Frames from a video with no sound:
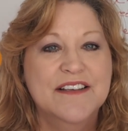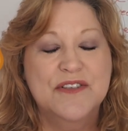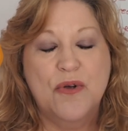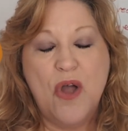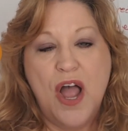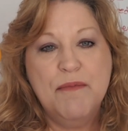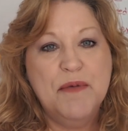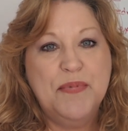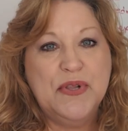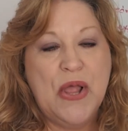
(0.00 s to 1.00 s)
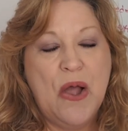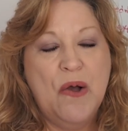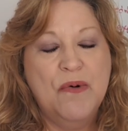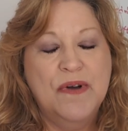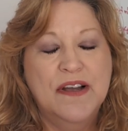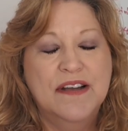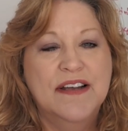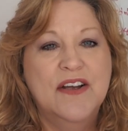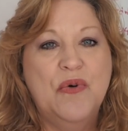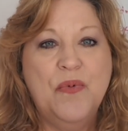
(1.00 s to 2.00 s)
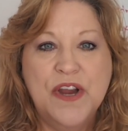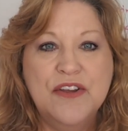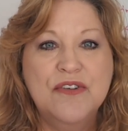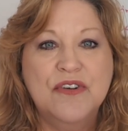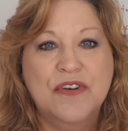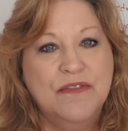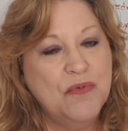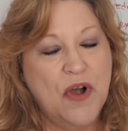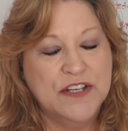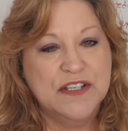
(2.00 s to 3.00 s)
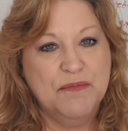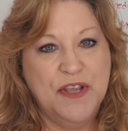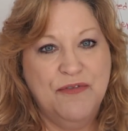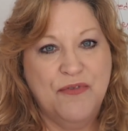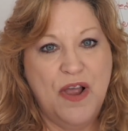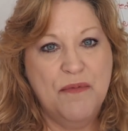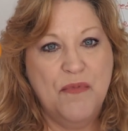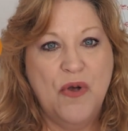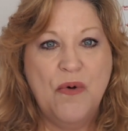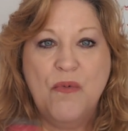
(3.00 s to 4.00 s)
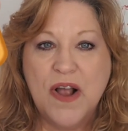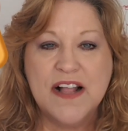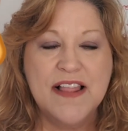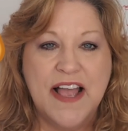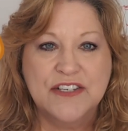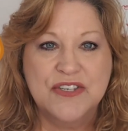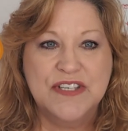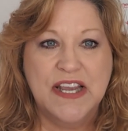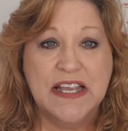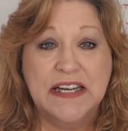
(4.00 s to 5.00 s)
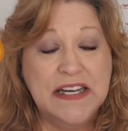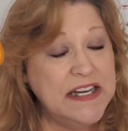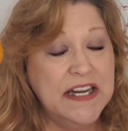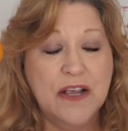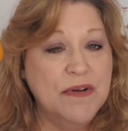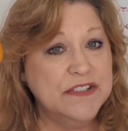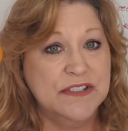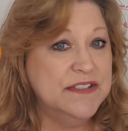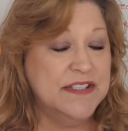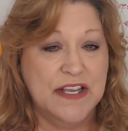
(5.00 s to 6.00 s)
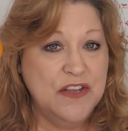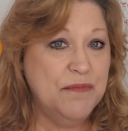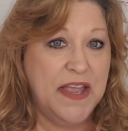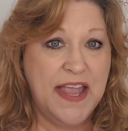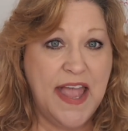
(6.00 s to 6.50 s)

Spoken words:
So comment below where you watching me from, what class you're taking, and any questions that you may